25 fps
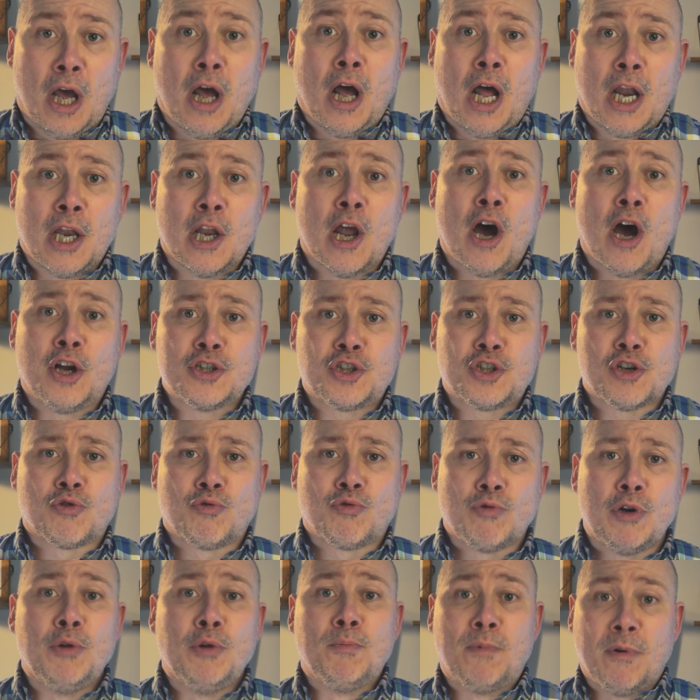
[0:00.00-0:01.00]
a larger
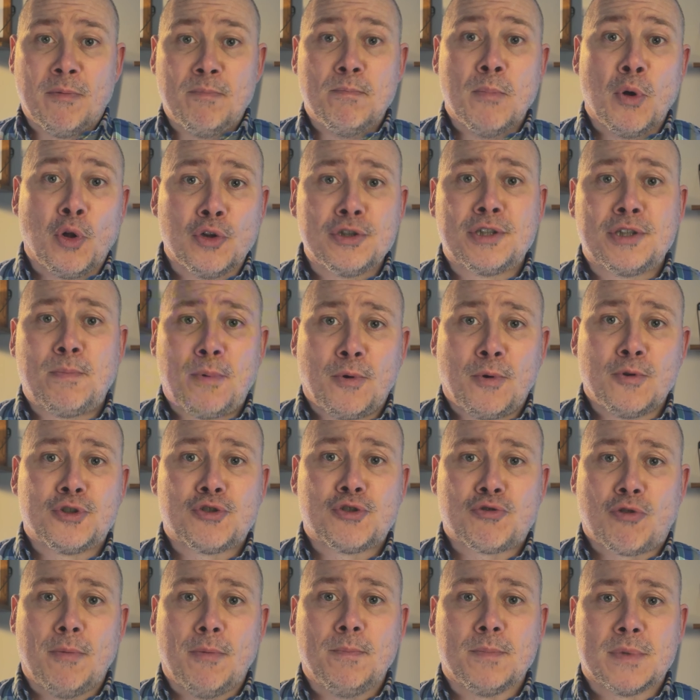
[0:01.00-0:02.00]
group of multiple
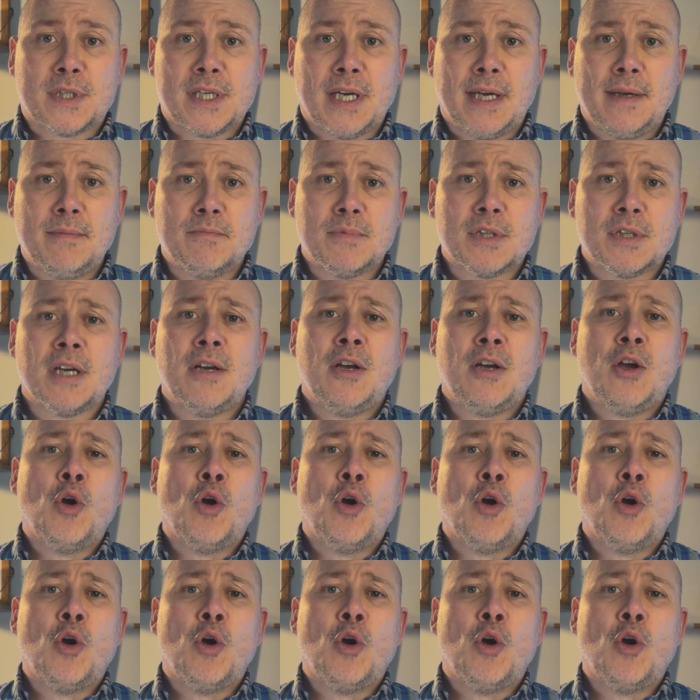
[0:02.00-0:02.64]
Scrum teams,